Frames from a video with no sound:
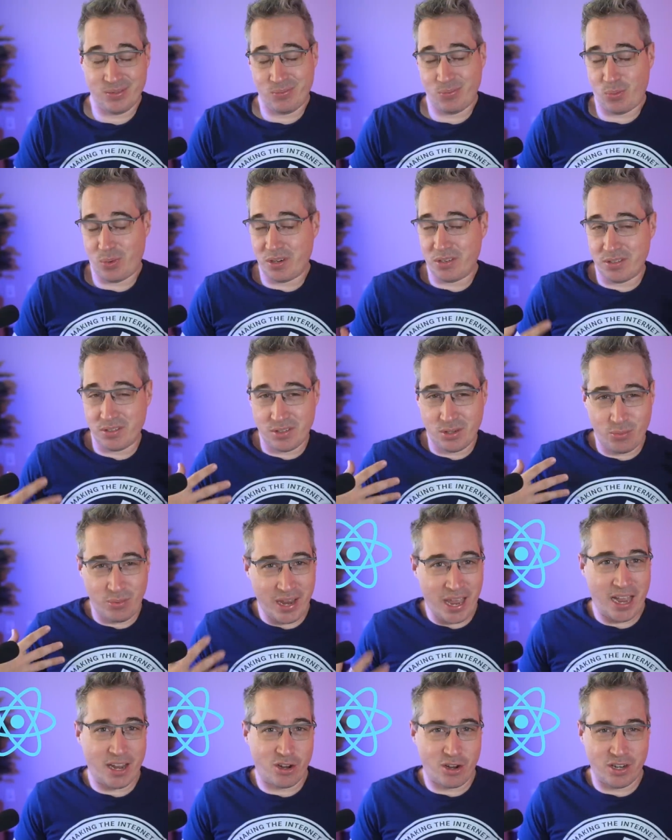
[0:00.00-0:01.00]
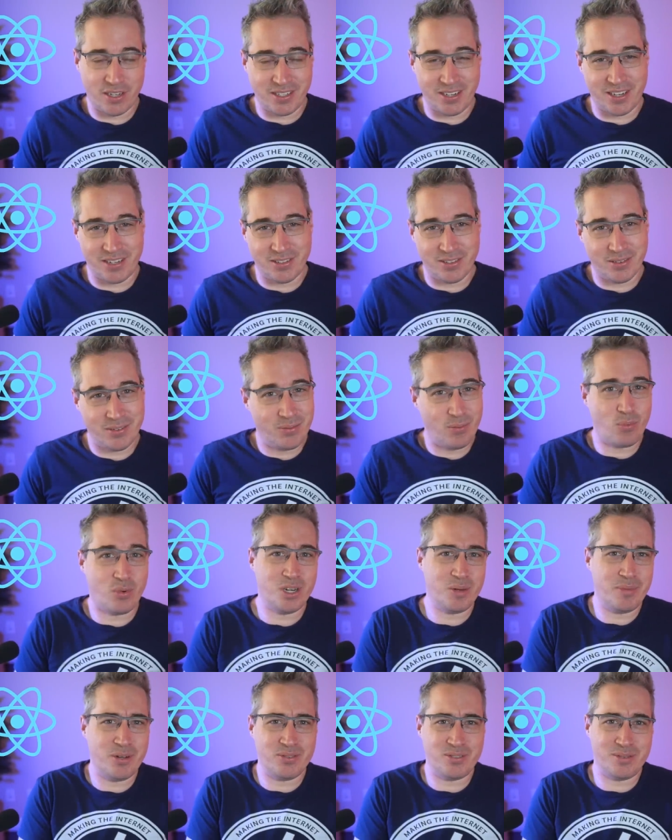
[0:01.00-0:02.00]
And where's the React content?
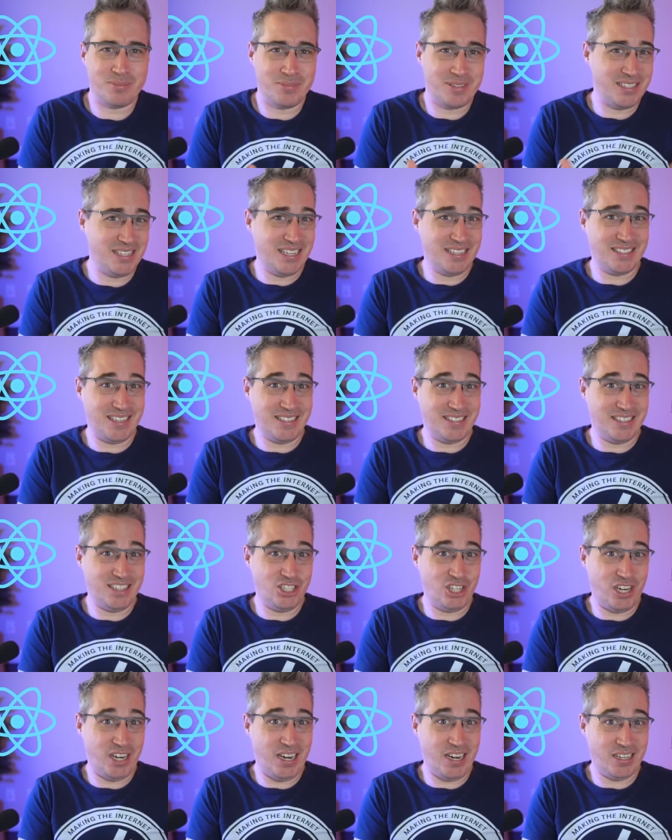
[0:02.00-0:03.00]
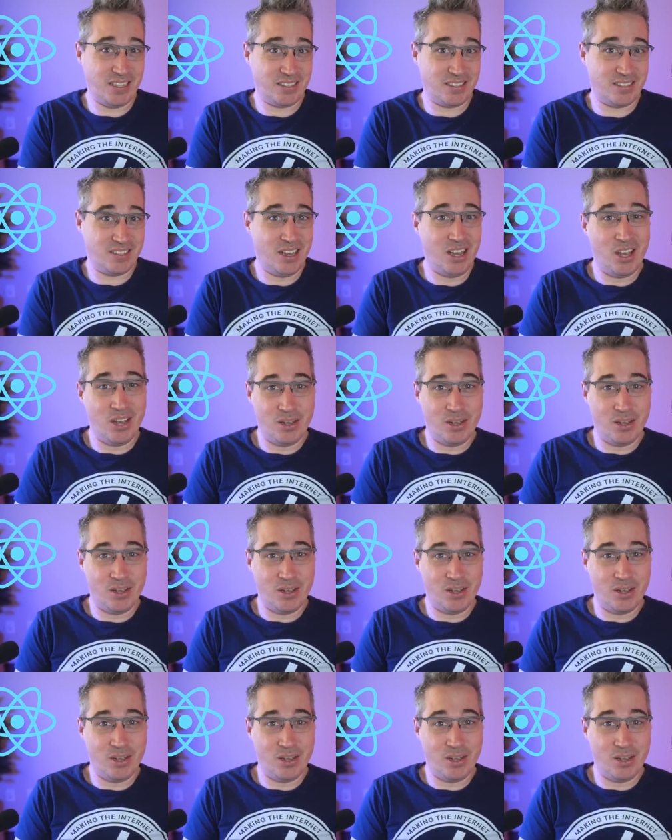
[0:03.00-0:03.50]
What about some CSS and JS?